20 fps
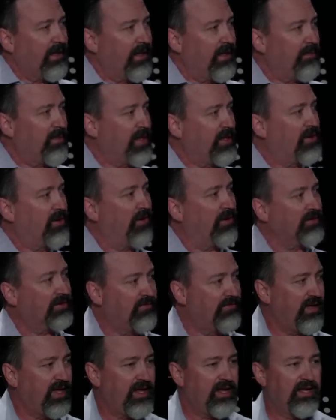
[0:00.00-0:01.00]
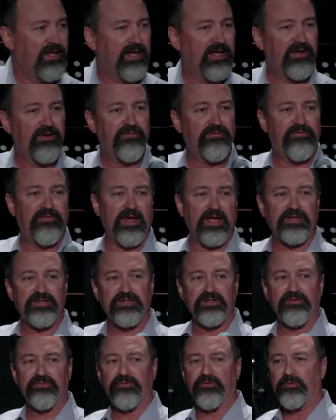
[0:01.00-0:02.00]
Am I cultivating an
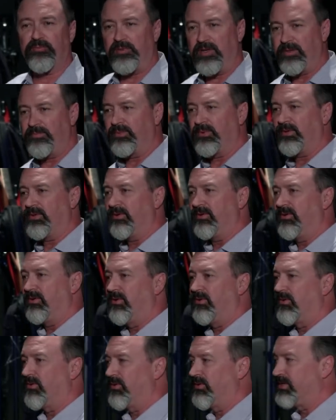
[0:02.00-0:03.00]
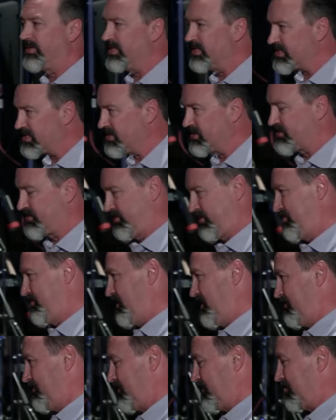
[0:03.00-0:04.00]
affection for people or distance with
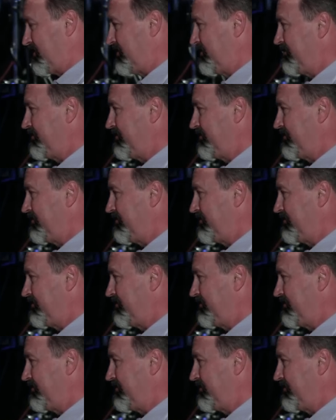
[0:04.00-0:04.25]
people?